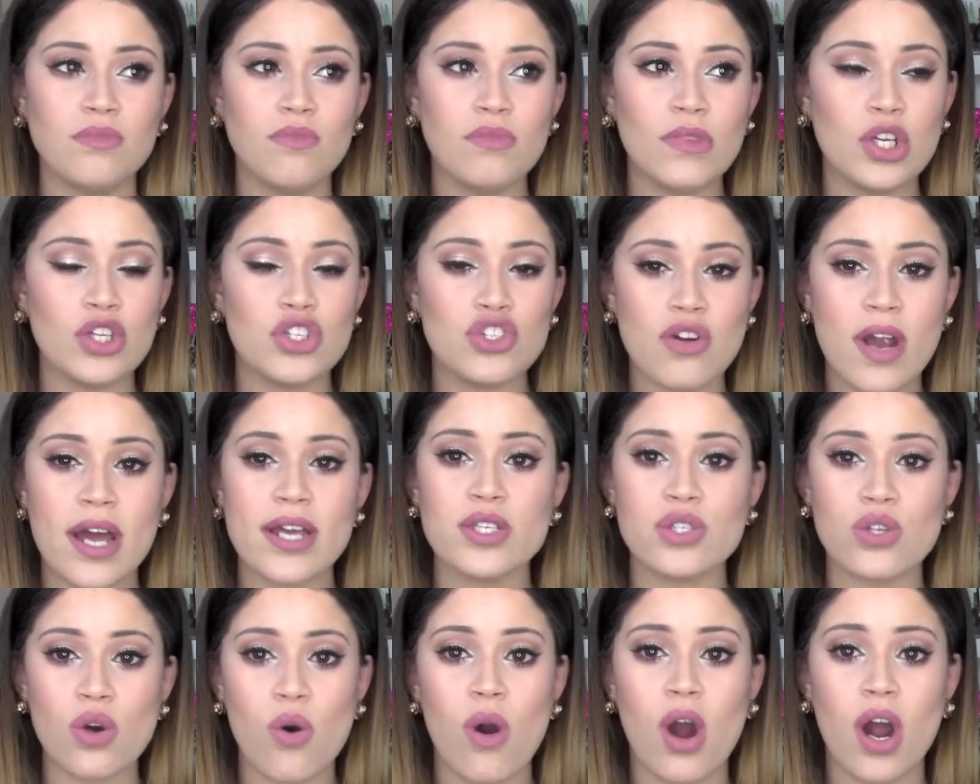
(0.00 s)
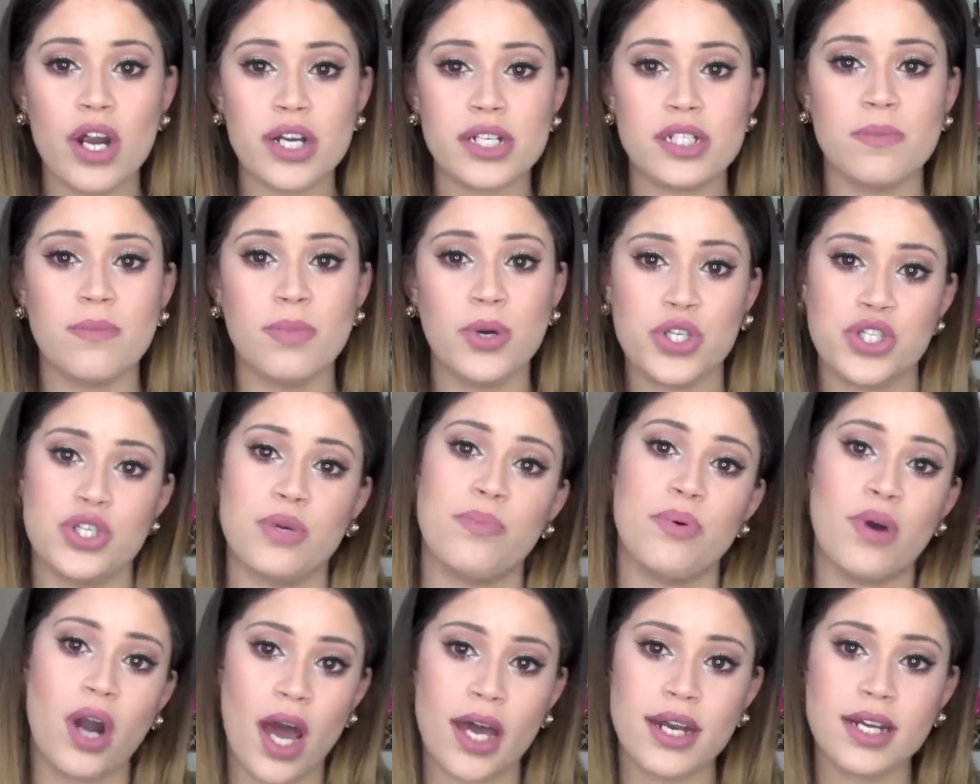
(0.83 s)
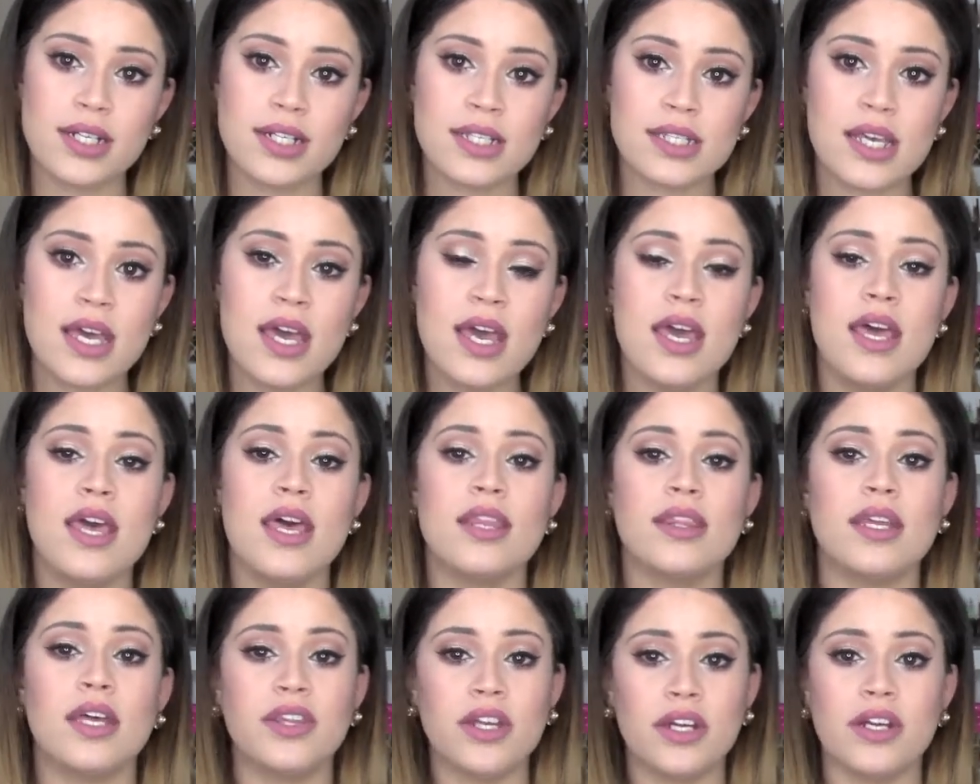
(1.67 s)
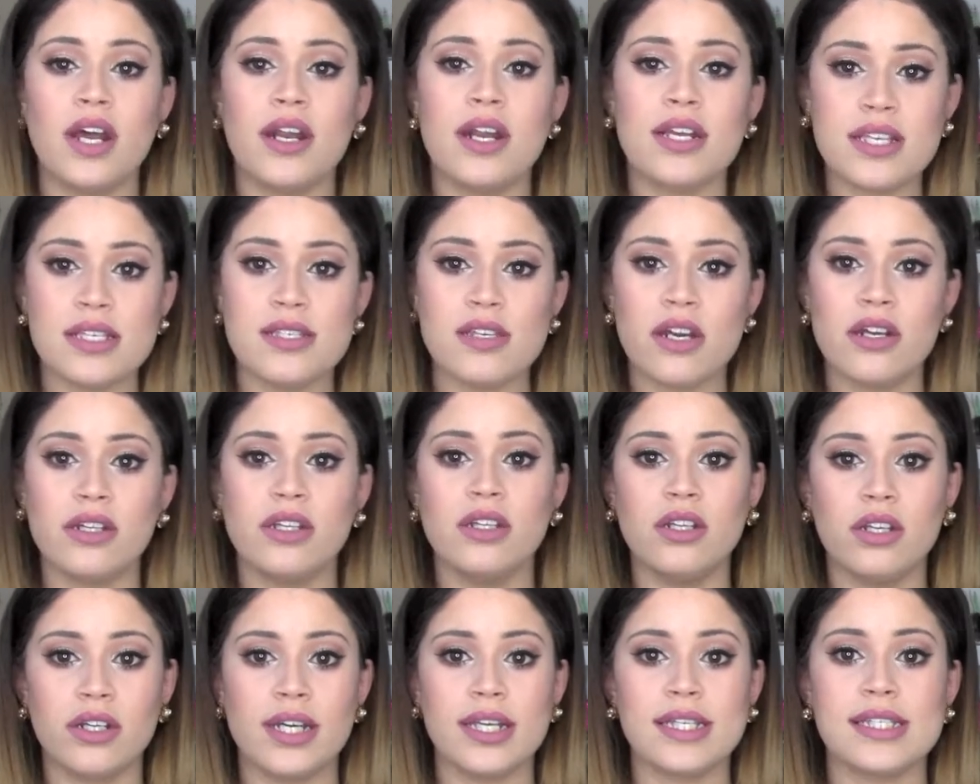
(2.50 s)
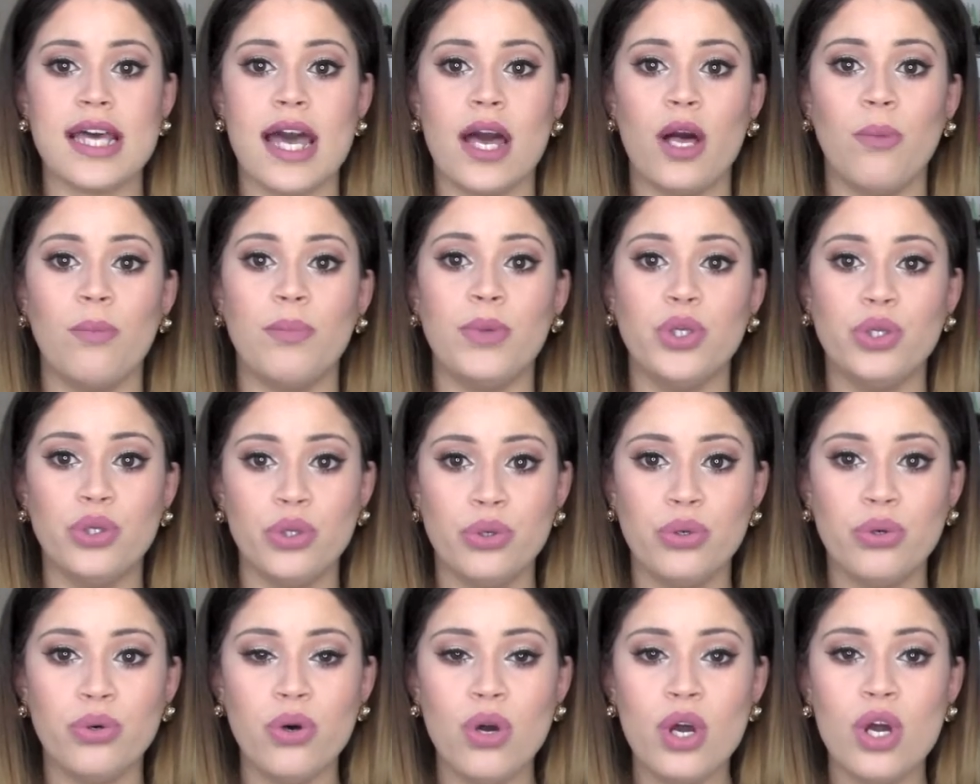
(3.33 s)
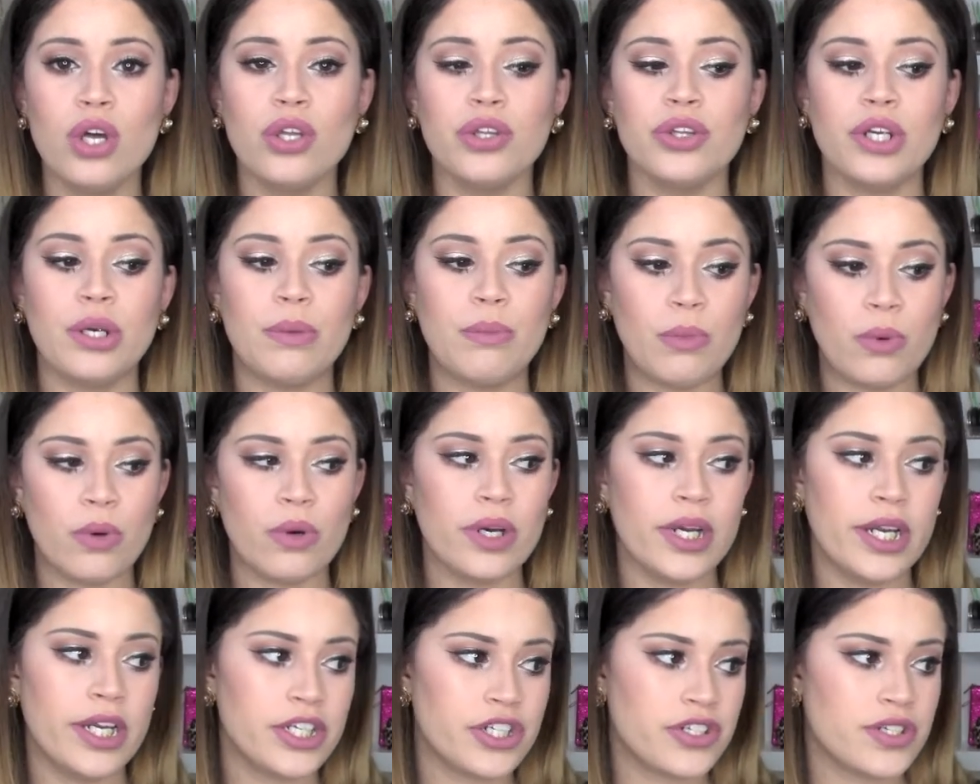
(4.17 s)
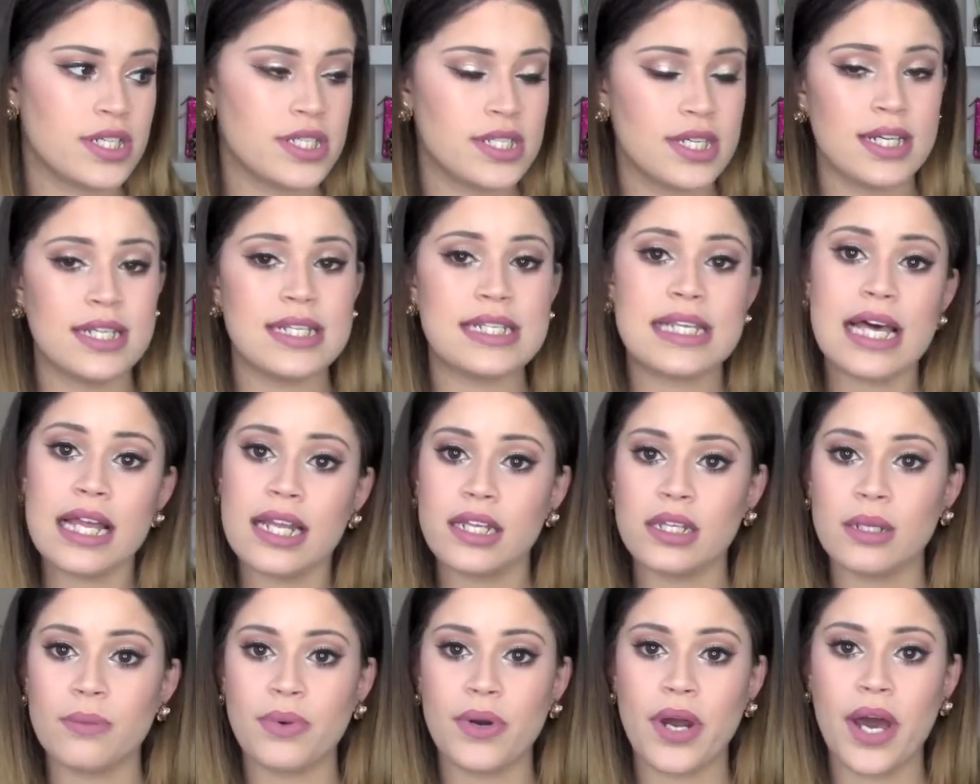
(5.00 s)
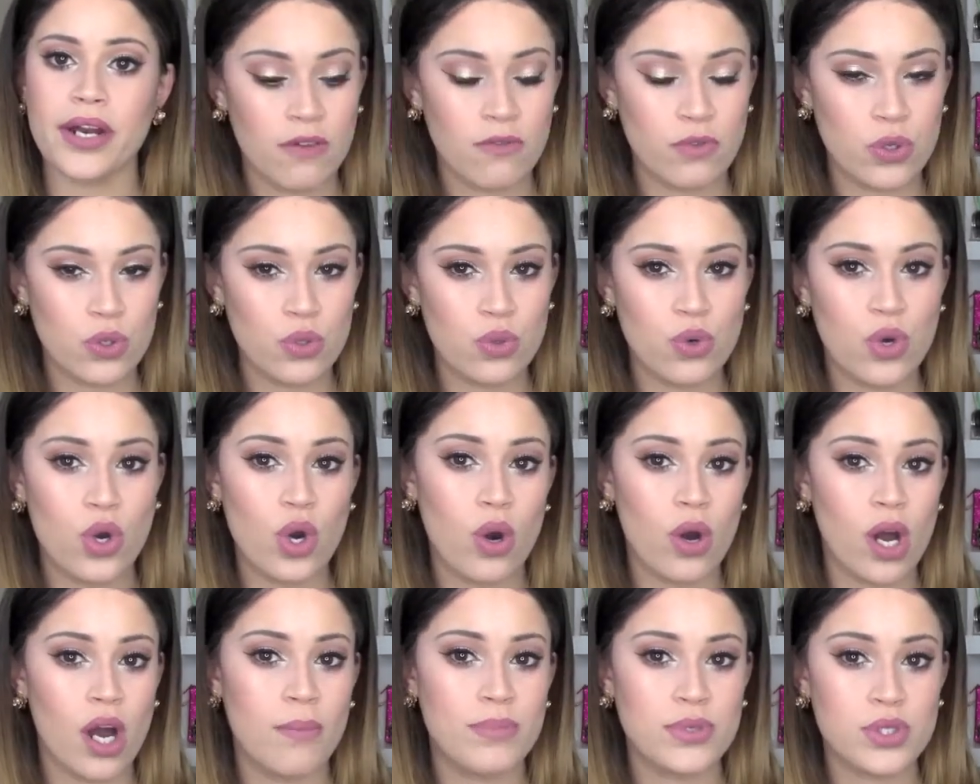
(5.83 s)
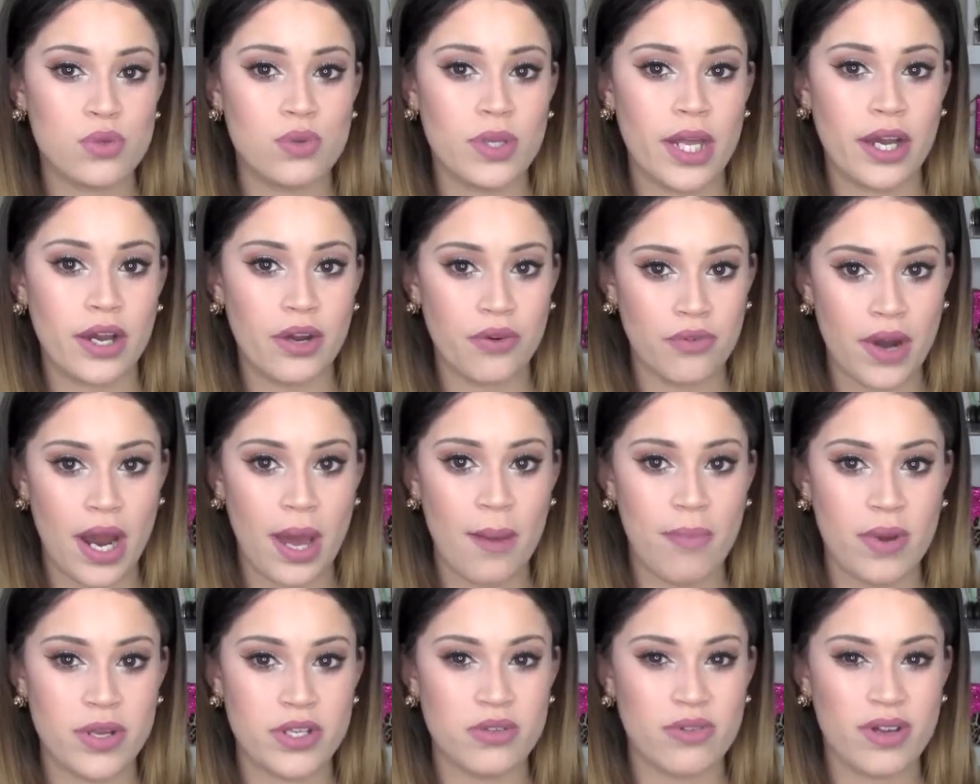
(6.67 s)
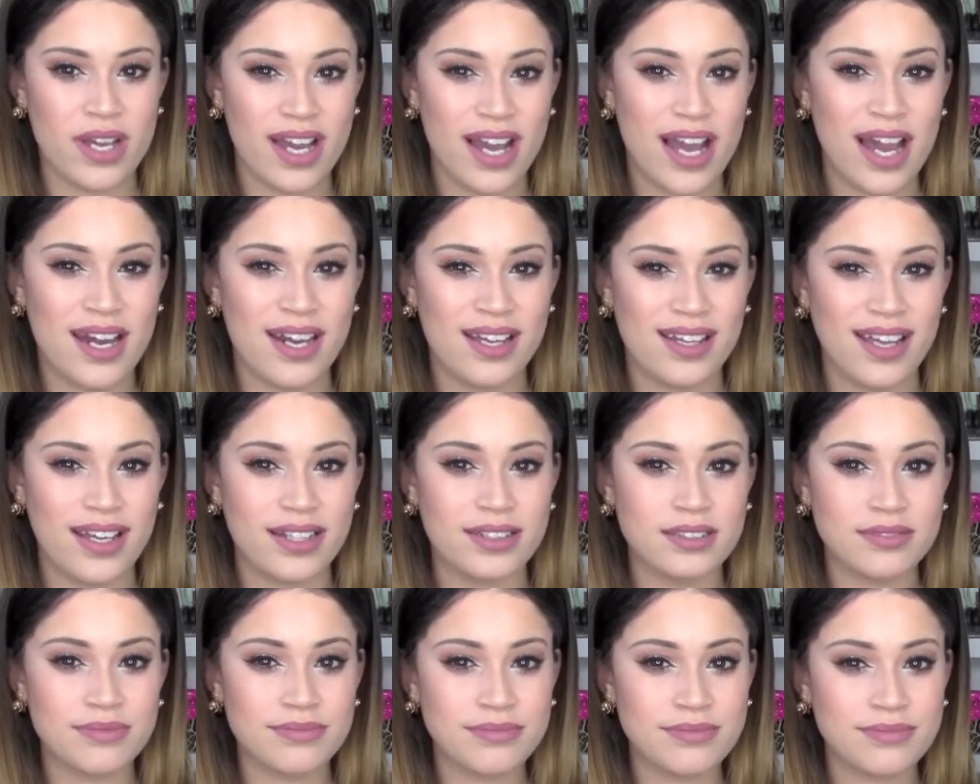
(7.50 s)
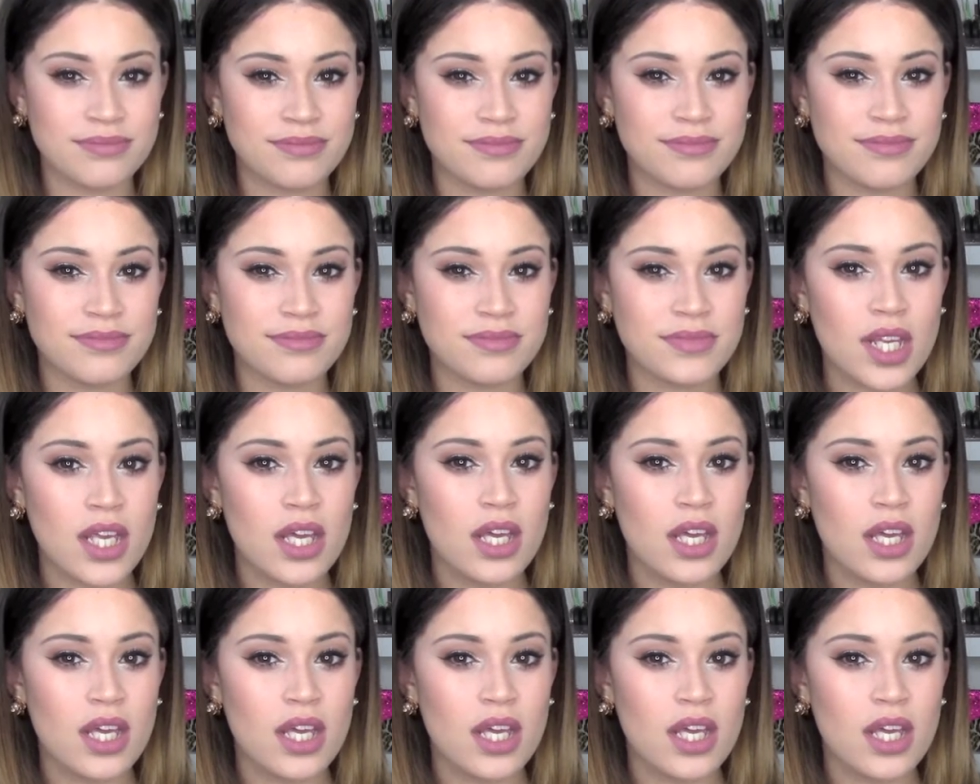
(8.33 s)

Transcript: try so hard to push a product that they're not necessarily looking to help you. They're more interested in selling the product. You go up to like a rep and you can kind of like,